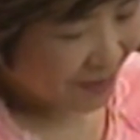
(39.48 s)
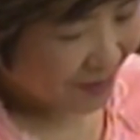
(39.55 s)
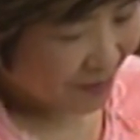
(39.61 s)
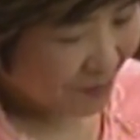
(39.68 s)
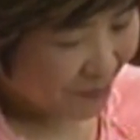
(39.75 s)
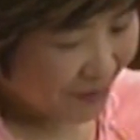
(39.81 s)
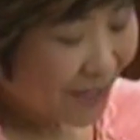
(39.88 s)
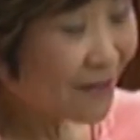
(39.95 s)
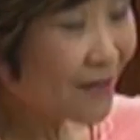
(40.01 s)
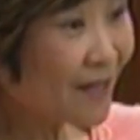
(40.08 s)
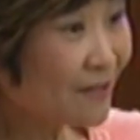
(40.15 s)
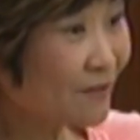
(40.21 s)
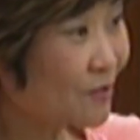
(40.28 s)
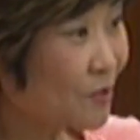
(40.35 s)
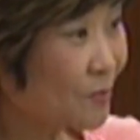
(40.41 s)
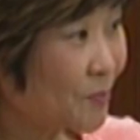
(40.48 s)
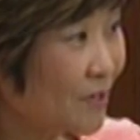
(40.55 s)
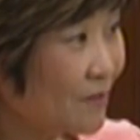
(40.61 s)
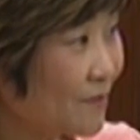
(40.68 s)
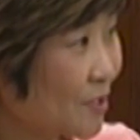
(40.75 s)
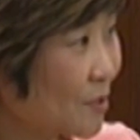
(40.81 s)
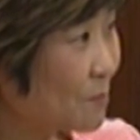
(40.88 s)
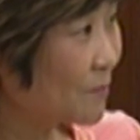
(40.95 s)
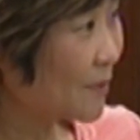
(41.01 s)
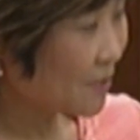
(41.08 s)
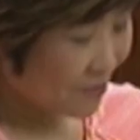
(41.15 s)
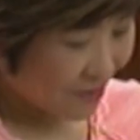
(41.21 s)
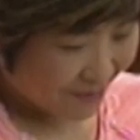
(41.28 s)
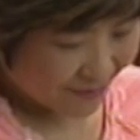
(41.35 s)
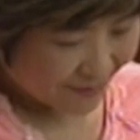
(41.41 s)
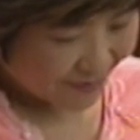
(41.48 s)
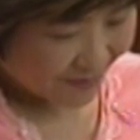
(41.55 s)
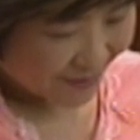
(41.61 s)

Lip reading: But unlike the previous budget,